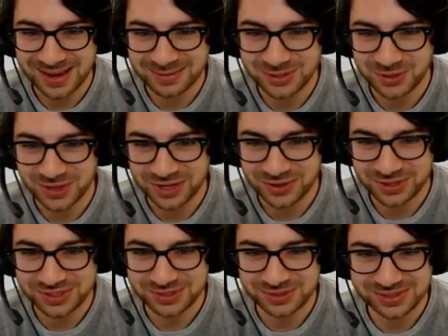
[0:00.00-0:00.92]
I'm drawing
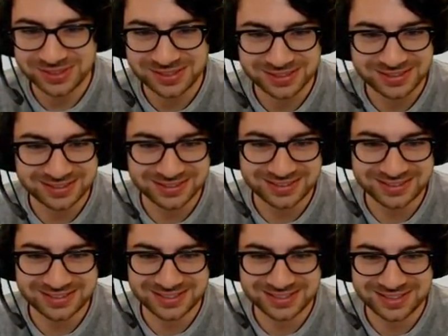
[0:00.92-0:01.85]
crystals.
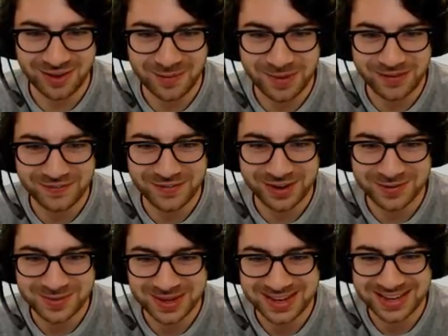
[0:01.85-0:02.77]
Don't make fun
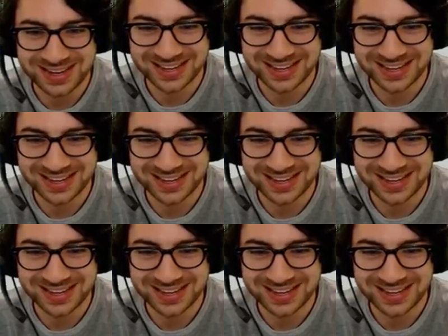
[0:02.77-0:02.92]
of me.